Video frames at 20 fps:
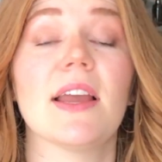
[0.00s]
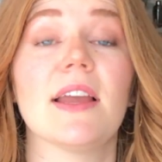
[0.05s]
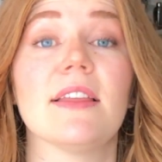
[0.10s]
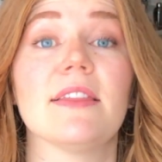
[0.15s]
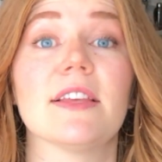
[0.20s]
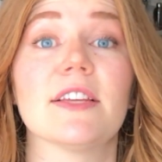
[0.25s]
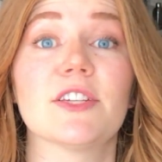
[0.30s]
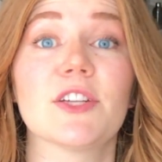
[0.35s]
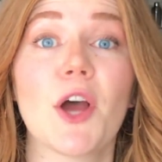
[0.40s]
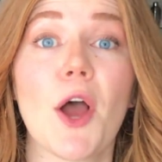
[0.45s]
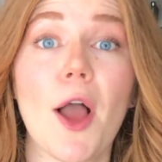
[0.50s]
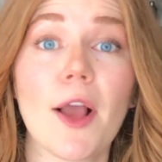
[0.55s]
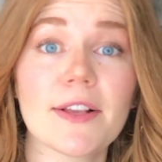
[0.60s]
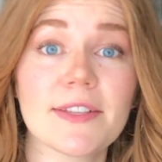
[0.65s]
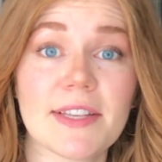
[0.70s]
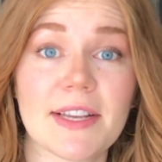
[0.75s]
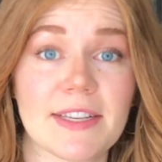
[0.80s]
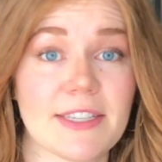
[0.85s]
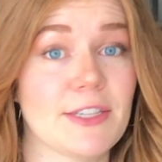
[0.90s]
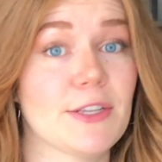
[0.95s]
In the
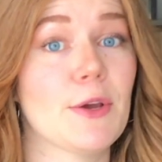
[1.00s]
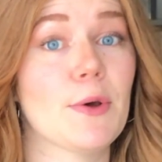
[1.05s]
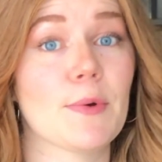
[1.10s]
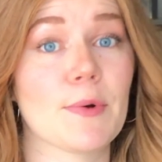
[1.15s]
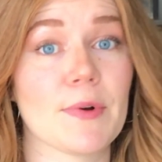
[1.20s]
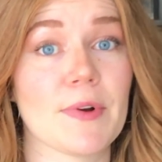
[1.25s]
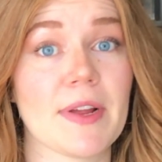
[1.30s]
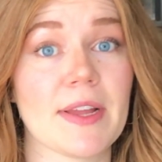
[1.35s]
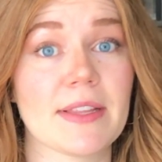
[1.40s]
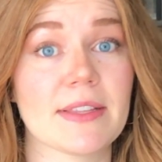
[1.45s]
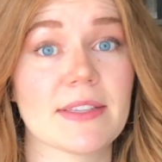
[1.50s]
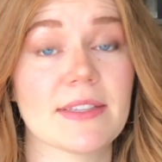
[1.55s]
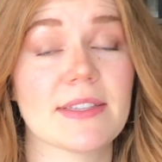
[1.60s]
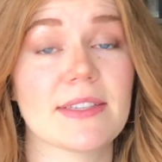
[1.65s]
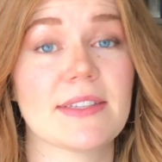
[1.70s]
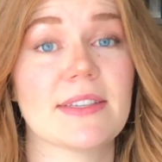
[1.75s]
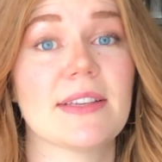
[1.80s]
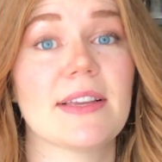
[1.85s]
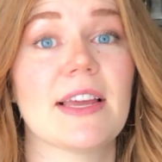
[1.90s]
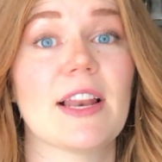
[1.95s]
toxic
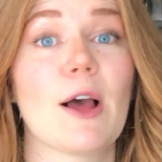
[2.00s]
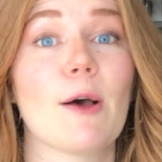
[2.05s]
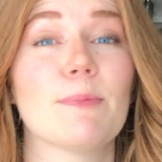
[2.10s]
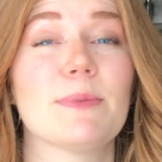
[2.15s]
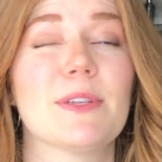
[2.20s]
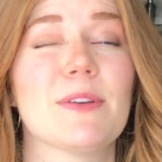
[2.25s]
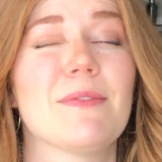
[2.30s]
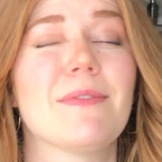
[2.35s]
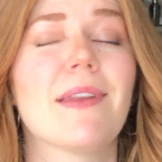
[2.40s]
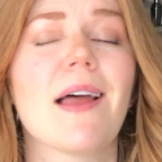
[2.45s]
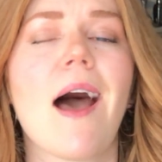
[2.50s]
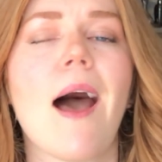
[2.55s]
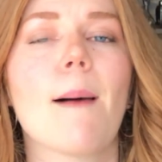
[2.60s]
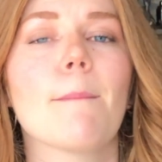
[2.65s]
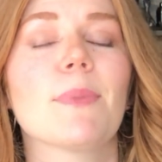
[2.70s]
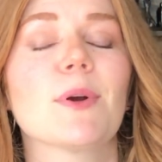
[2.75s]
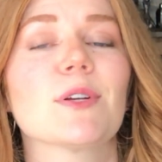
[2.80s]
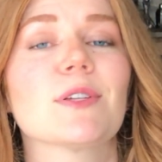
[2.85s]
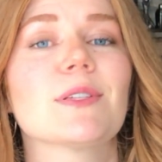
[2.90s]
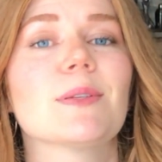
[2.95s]
deodorants, It helps you
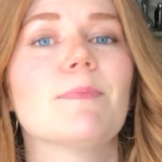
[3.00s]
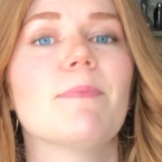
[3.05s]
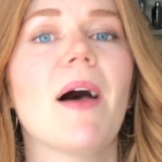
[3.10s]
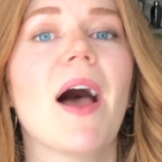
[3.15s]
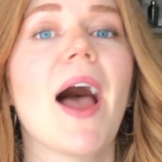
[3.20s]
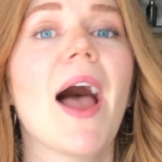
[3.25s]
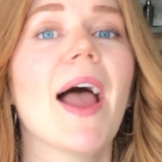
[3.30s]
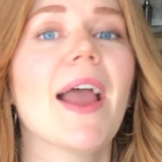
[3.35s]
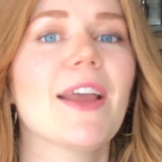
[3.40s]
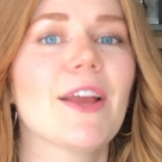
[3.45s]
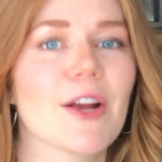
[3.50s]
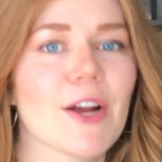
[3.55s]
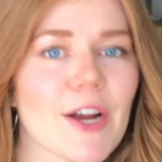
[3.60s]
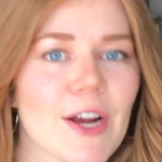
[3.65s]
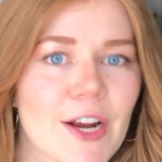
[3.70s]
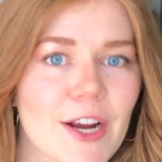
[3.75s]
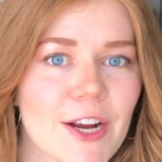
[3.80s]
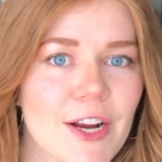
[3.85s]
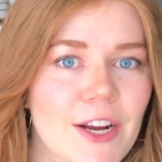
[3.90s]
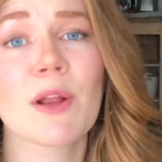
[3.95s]
not
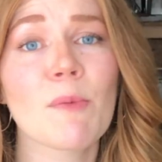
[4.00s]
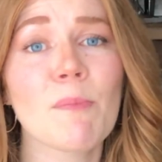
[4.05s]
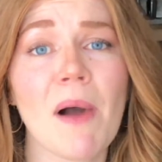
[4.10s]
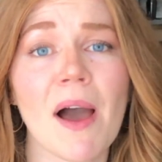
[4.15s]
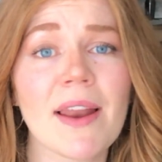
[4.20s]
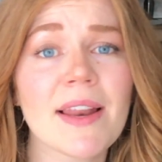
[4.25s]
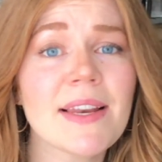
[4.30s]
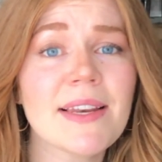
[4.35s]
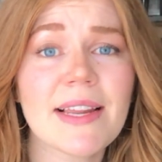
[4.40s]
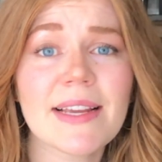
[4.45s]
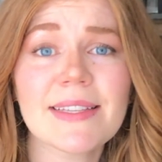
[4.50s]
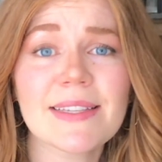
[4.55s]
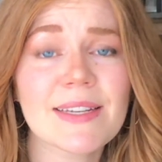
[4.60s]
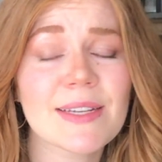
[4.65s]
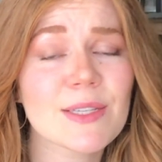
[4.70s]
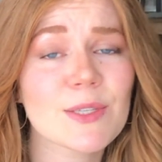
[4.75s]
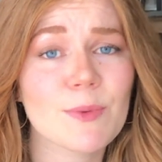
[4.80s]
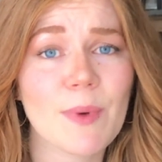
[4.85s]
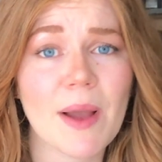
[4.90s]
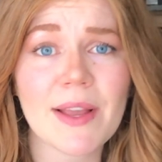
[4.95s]
perspire. Your body needs
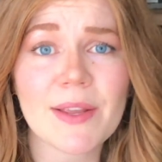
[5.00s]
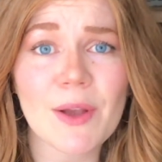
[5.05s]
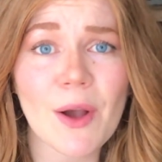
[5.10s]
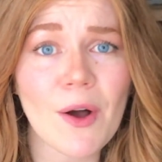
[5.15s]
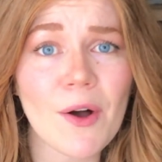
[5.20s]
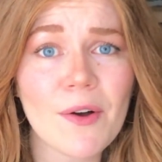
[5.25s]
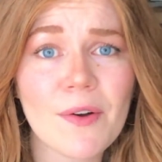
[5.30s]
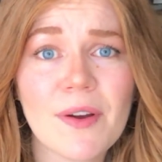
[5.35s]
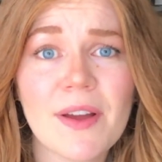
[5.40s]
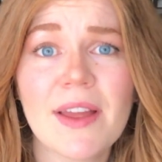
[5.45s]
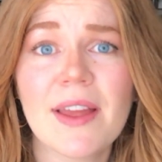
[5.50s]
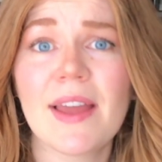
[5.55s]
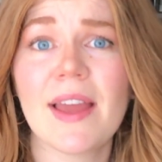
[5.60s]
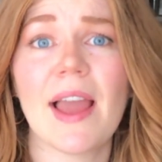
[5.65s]
to sweat, y'all.